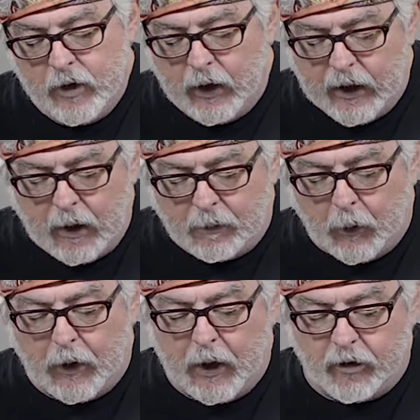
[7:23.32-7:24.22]
end up
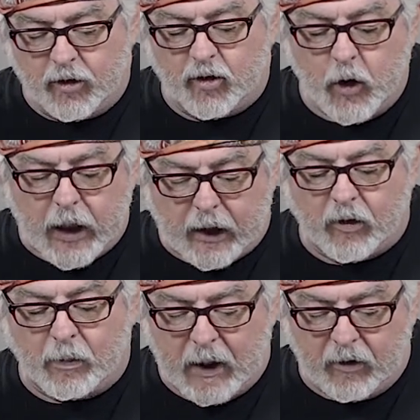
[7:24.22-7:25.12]
with
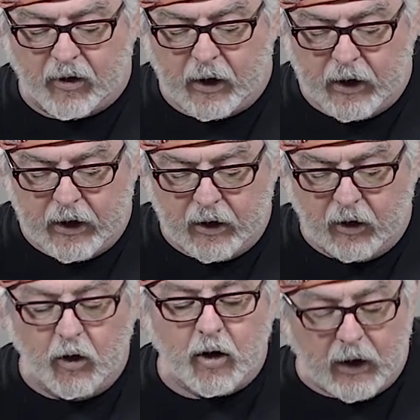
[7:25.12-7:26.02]
streaks, basically.
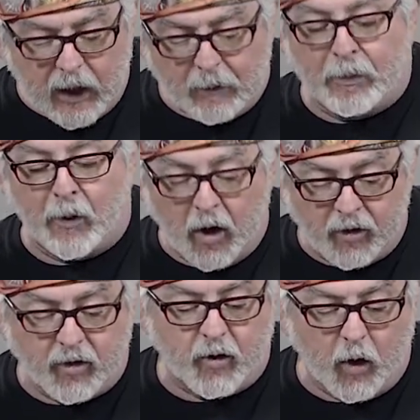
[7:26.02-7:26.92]
It'll look like
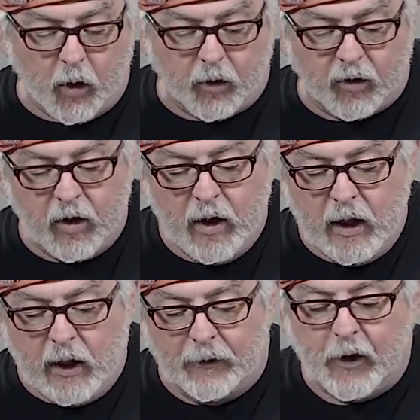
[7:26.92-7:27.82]
brush strokes
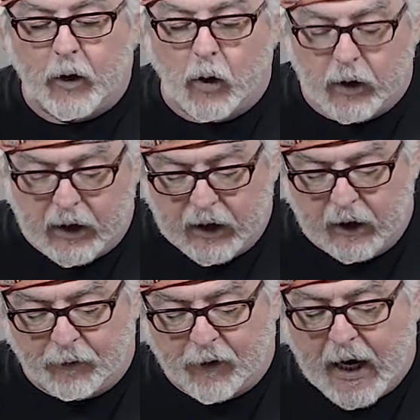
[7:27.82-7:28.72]
if you don't get
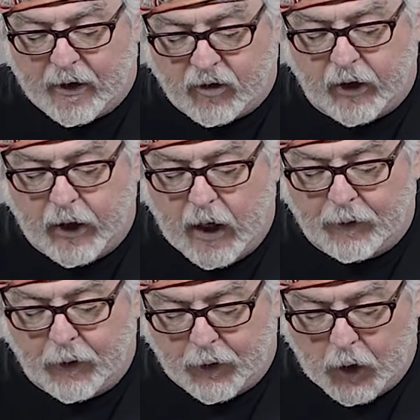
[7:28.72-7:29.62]
it fast
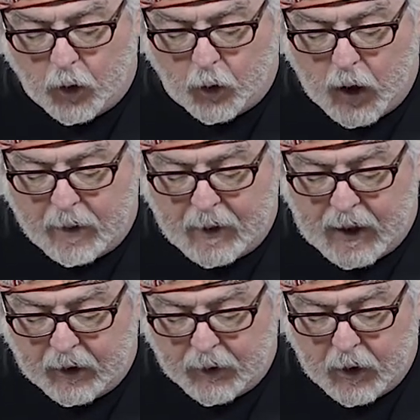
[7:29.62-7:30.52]
enough, if you don't grab
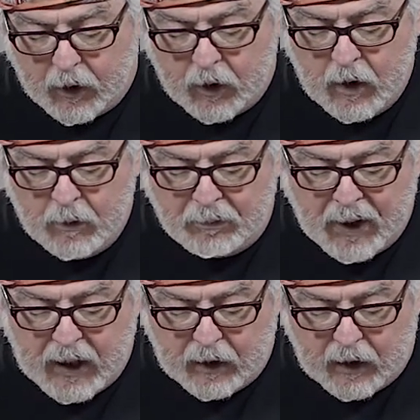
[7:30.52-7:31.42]
onto the
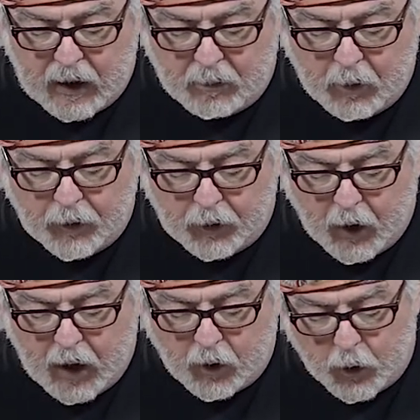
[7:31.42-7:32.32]
paint and kind of move it
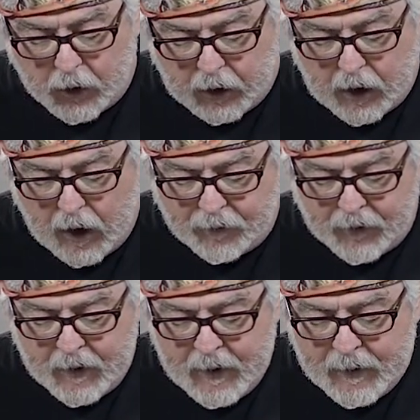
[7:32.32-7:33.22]
around quick enough.
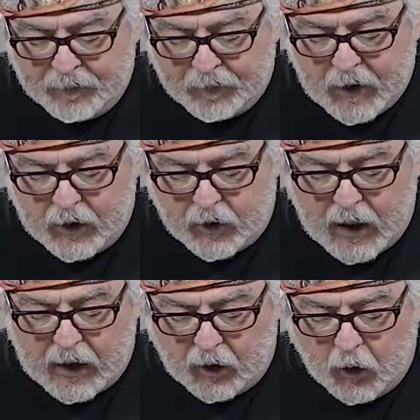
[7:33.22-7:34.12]
It'll
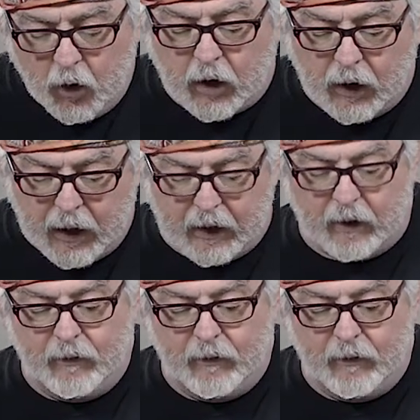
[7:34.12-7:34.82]
kind of look like